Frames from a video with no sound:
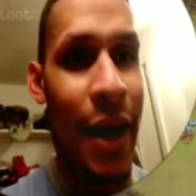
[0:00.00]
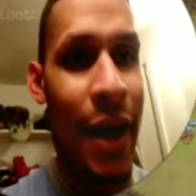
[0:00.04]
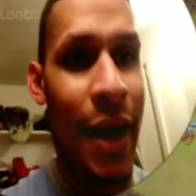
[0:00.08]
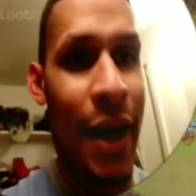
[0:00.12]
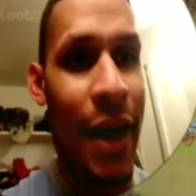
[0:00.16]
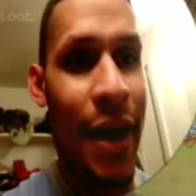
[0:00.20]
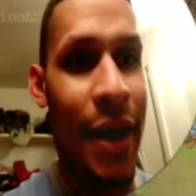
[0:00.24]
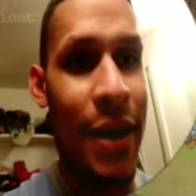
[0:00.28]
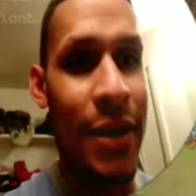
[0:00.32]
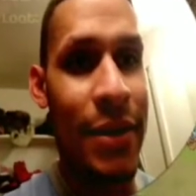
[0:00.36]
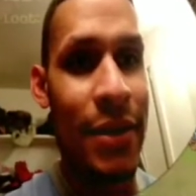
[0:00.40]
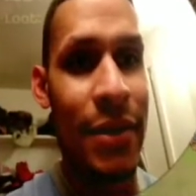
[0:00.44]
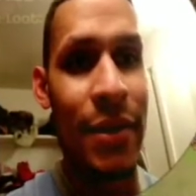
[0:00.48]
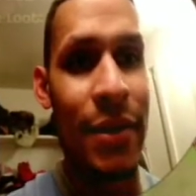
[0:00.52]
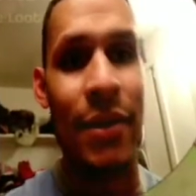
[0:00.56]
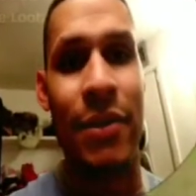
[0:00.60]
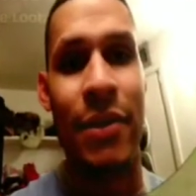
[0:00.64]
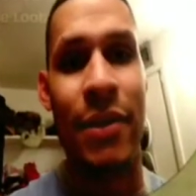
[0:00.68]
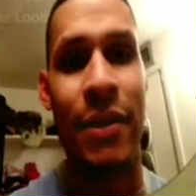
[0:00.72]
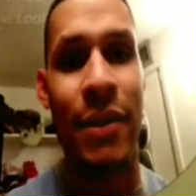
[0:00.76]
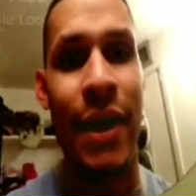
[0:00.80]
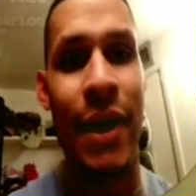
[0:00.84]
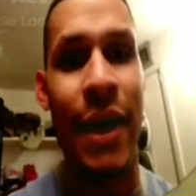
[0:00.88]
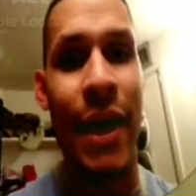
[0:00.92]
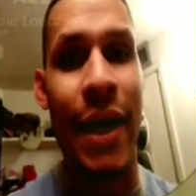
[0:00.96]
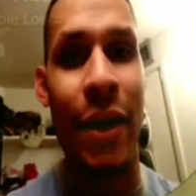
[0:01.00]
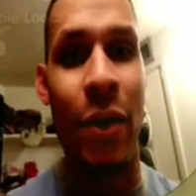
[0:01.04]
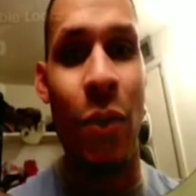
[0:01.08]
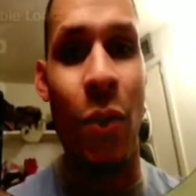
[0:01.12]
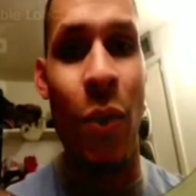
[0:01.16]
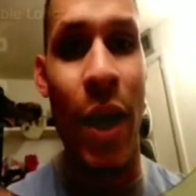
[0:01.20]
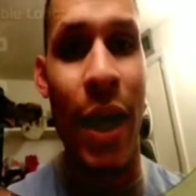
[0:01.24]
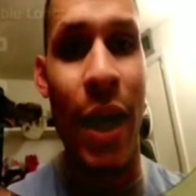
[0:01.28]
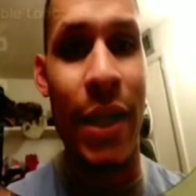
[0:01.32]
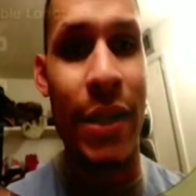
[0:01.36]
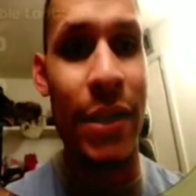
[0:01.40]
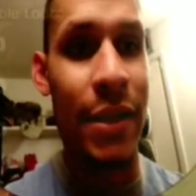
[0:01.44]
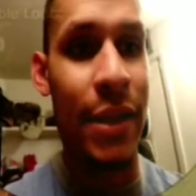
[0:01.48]
as this attack
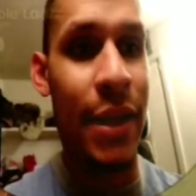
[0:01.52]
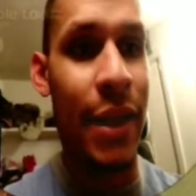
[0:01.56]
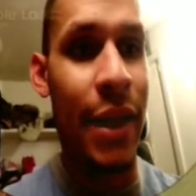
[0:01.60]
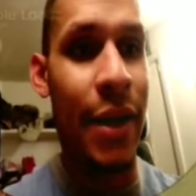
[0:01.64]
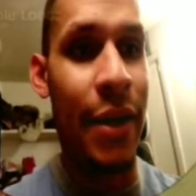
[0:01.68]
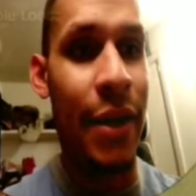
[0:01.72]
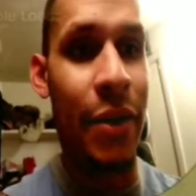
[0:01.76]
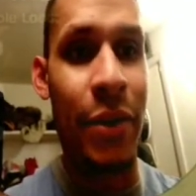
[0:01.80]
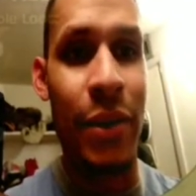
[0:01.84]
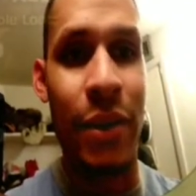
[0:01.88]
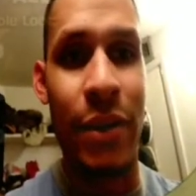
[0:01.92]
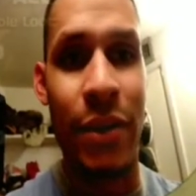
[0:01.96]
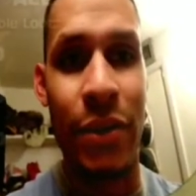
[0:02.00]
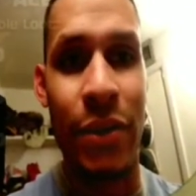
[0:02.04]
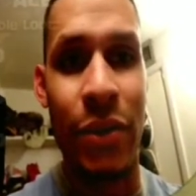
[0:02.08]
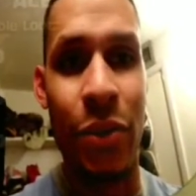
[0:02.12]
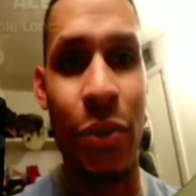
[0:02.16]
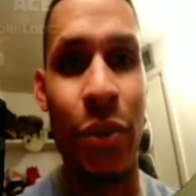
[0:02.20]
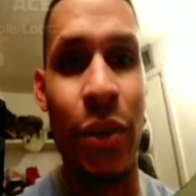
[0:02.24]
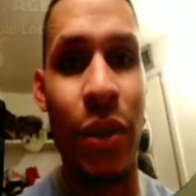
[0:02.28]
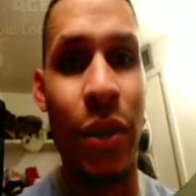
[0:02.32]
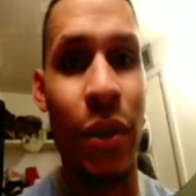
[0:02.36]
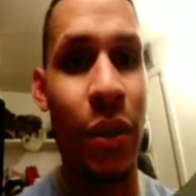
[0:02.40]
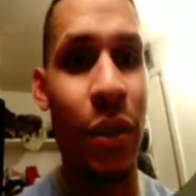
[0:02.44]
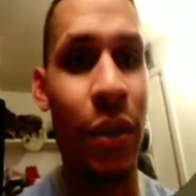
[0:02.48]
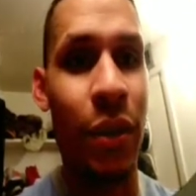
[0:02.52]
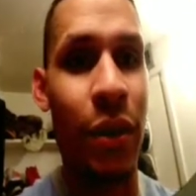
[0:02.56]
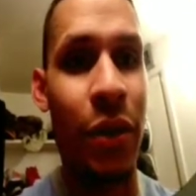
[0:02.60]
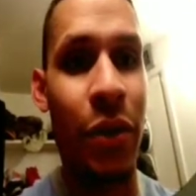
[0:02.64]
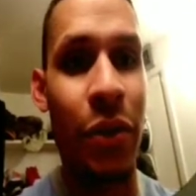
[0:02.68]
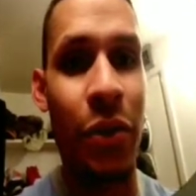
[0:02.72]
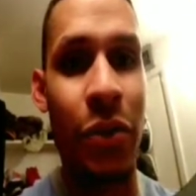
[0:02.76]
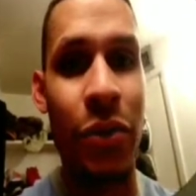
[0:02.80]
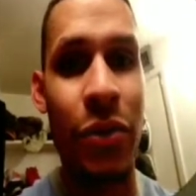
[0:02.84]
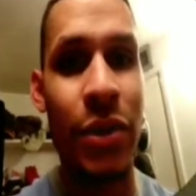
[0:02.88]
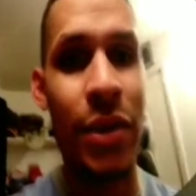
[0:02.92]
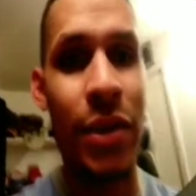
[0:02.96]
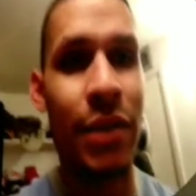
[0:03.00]
winds down to a
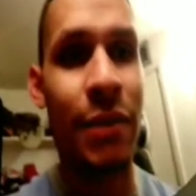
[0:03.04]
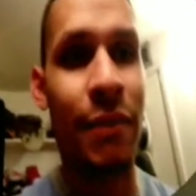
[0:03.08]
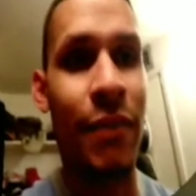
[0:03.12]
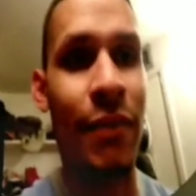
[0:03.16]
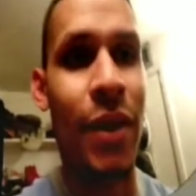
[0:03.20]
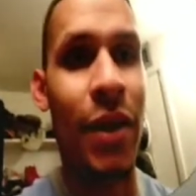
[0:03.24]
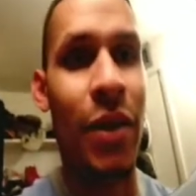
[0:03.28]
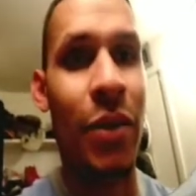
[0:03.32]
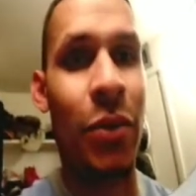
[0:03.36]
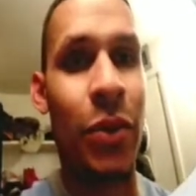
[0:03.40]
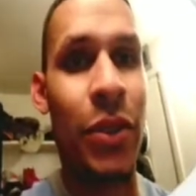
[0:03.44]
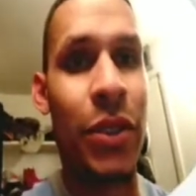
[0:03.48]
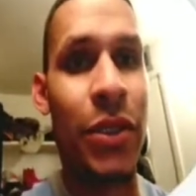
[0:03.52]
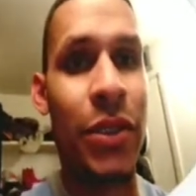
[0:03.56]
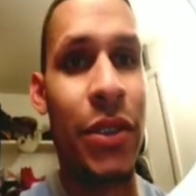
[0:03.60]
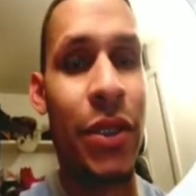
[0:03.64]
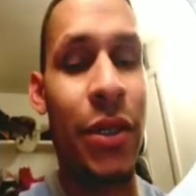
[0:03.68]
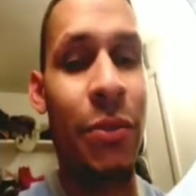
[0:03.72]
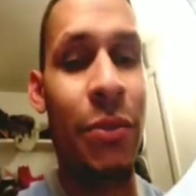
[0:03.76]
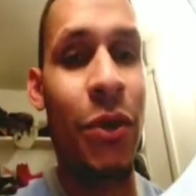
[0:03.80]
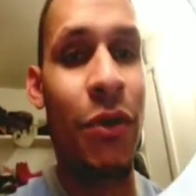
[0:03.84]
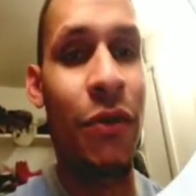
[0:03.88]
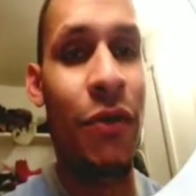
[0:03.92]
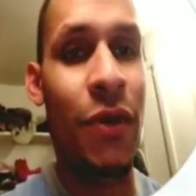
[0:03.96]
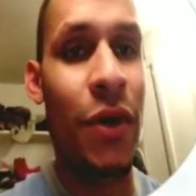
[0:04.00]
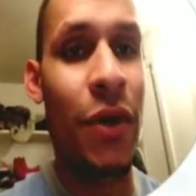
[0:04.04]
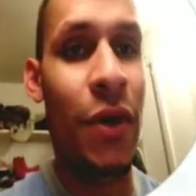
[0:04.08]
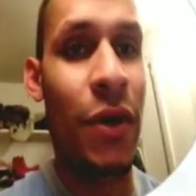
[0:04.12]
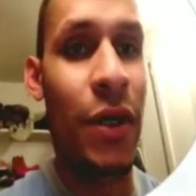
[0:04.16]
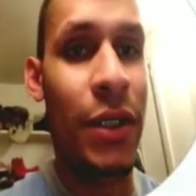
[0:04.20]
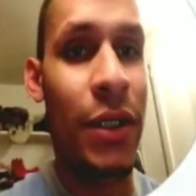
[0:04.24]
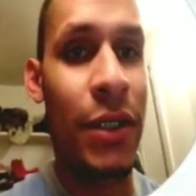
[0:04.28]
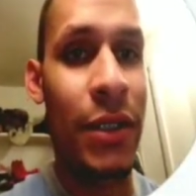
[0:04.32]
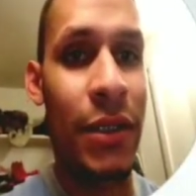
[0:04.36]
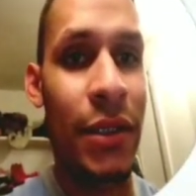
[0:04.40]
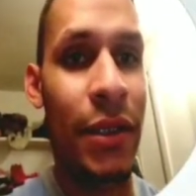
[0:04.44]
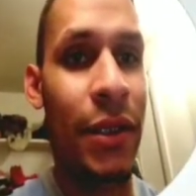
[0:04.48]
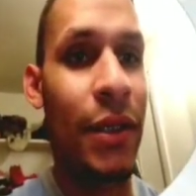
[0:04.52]
close, we're just going to move
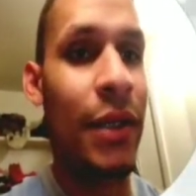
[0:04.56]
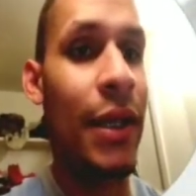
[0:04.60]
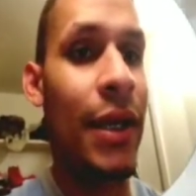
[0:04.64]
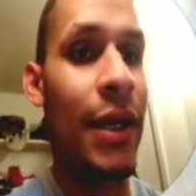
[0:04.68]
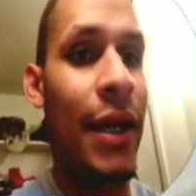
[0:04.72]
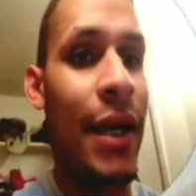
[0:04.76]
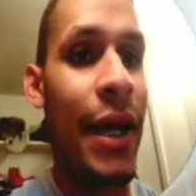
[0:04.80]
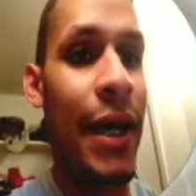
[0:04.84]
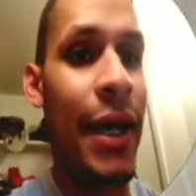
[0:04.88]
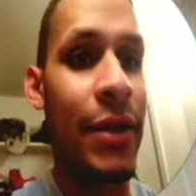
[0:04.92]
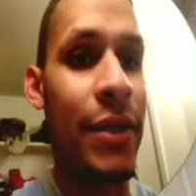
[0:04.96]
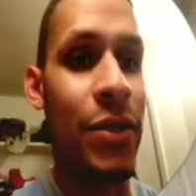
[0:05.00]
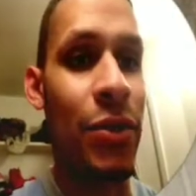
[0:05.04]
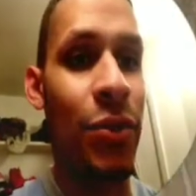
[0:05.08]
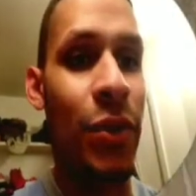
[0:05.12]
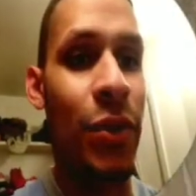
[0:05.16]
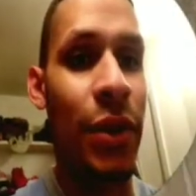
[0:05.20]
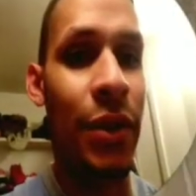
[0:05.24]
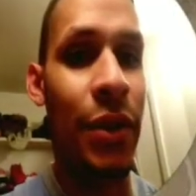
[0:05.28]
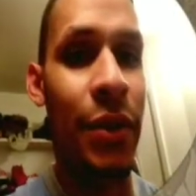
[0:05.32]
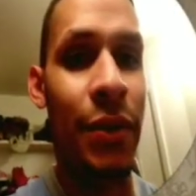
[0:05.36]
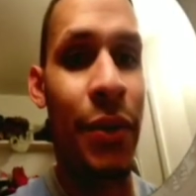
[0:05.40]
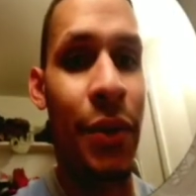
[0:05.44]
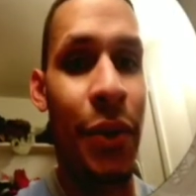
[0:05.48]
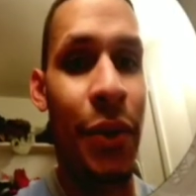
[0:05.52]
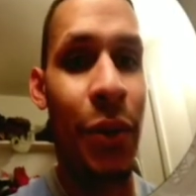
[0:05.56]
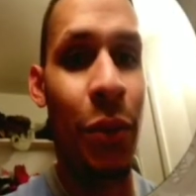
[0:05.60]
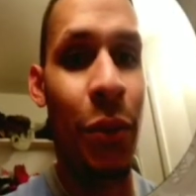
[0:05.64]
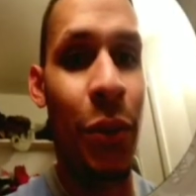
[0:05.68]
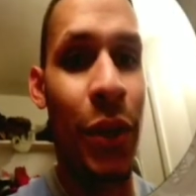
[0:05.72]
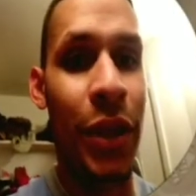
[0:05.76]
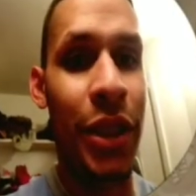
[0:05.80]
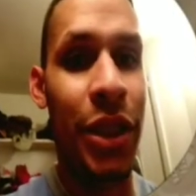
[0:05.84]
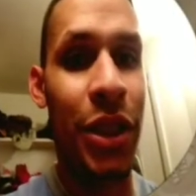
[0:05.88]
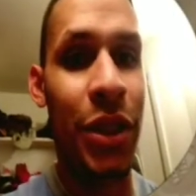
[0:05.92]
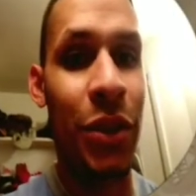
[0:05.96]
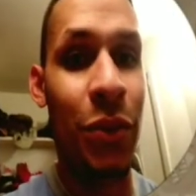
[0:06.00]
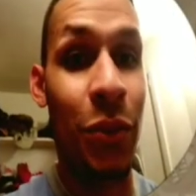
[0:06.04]
on to the next one,
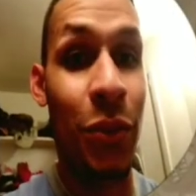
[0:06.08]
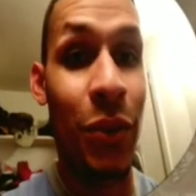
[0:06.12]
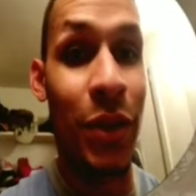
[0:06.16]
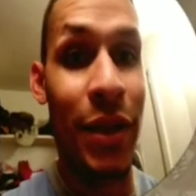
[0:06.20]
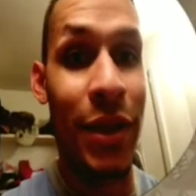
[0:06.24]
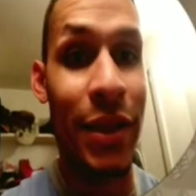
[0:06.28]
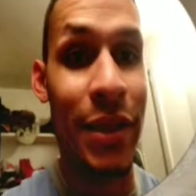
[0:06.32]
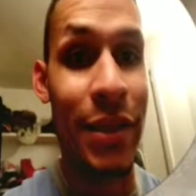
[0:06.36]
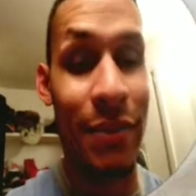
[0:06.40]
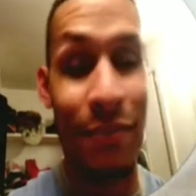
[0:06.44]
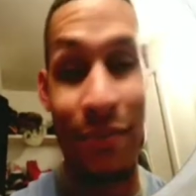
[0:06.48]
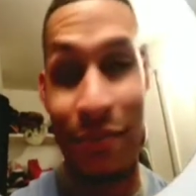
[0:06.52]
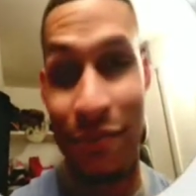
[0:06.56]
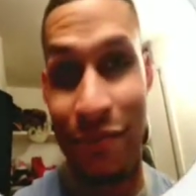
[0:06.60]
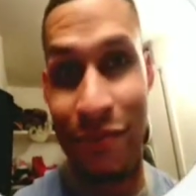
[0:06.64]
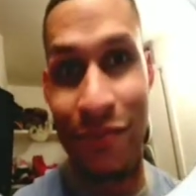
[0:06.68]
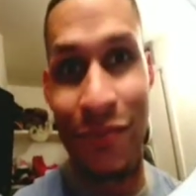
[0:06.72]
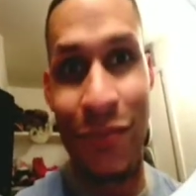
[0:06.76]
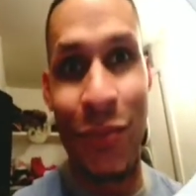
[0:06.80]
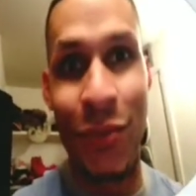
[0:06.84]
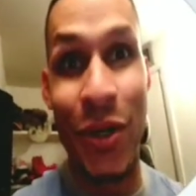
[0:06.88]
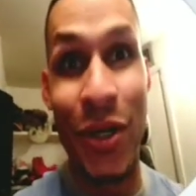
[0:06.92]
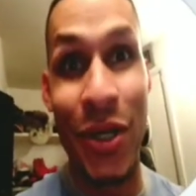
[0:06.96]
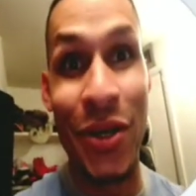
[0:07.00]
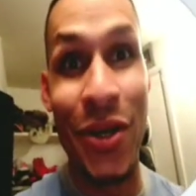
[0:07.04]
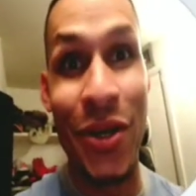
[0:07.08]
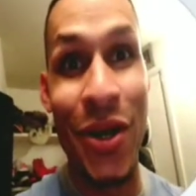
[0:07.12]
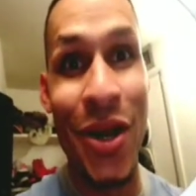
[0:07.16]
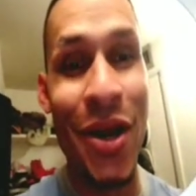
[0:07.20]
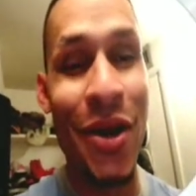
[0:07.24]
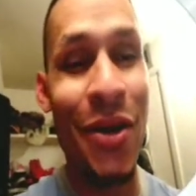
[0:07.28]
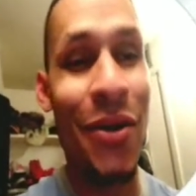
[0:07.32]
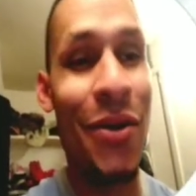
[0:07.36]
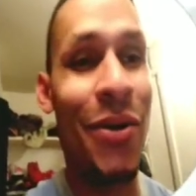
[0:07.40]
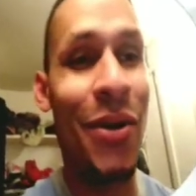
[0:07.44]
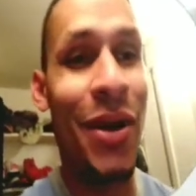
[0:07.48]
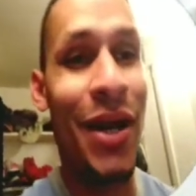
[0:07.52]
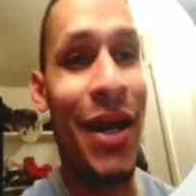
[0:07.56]
which was, what do you know?